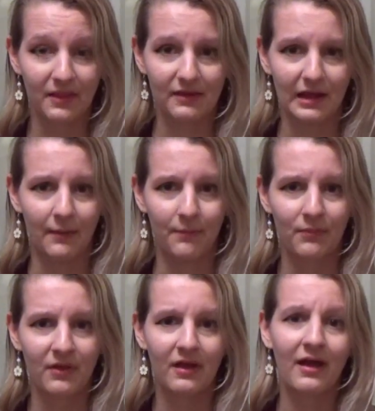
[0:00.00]
Yeah,
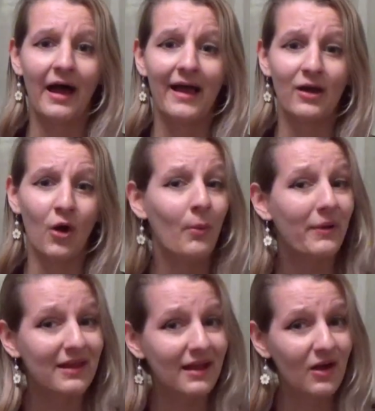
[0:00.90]
I hope
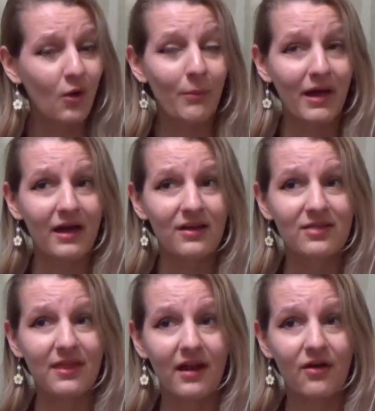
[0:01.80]
I can go
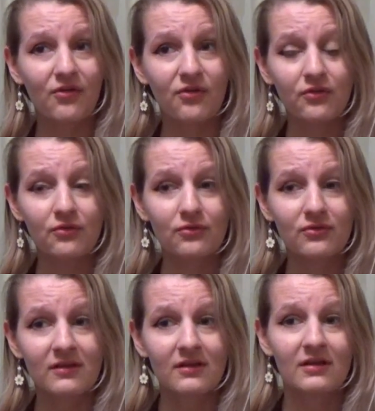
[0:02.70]
back there
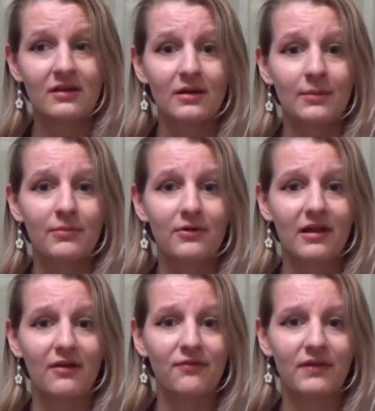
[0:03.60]
soon, but
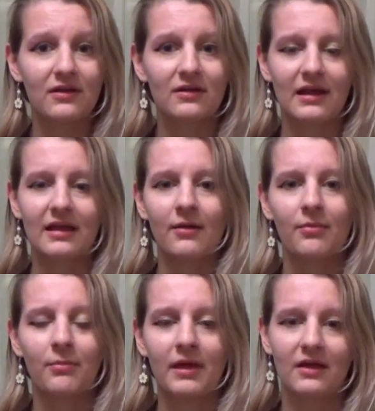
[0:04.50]
I figured I
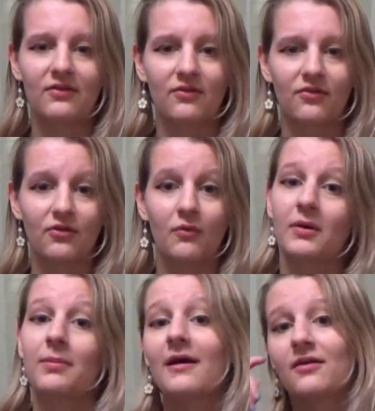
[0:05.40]
can make the
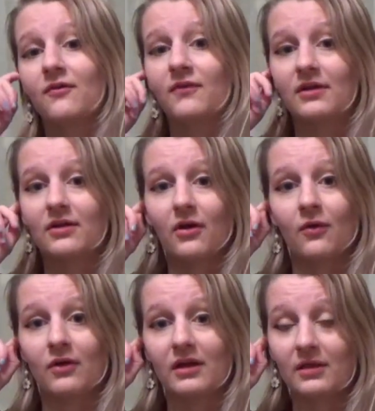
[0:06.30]
sewing planner
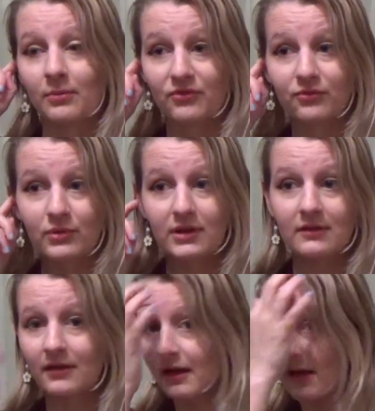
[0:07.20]
video in
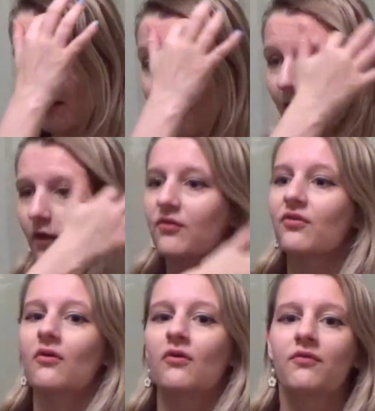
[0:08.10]
between. I
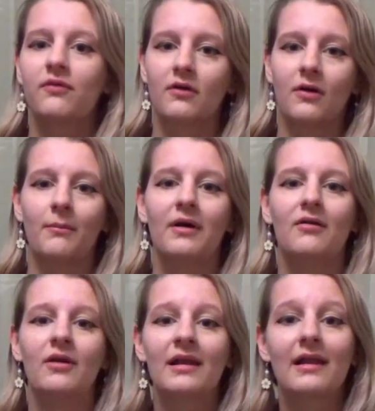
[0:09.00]
also forgot my
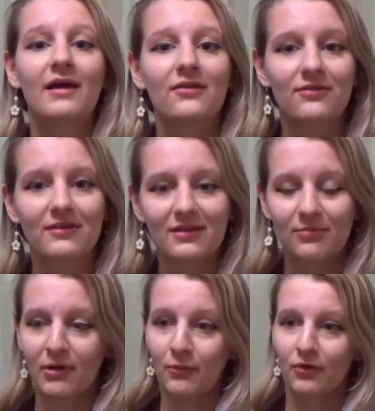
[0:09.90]
ring light
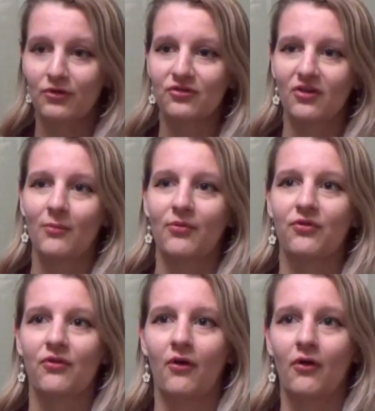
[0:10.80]
in my workshop,
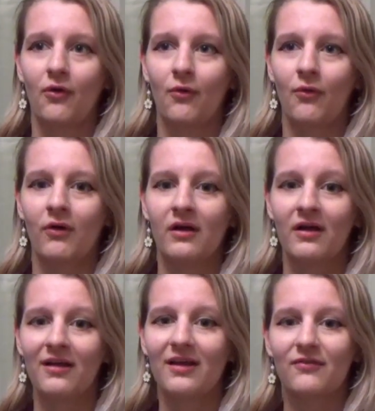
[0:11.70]
so
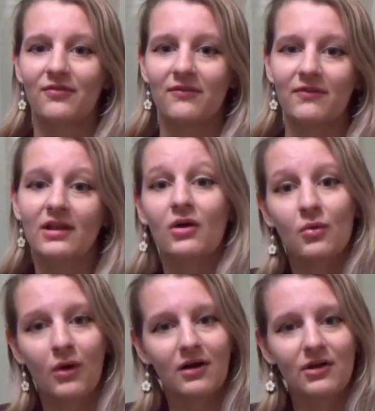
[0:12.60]
if the video
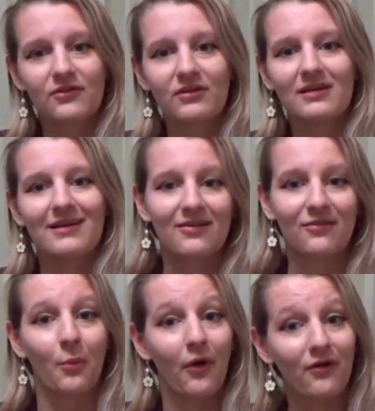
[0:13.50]
quality is
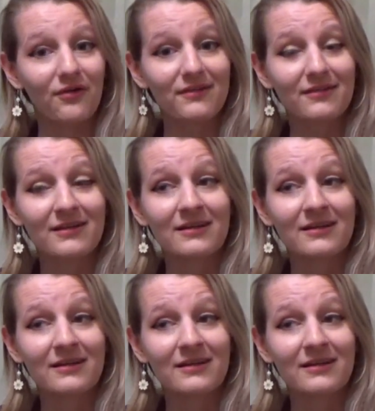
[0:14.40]
worse,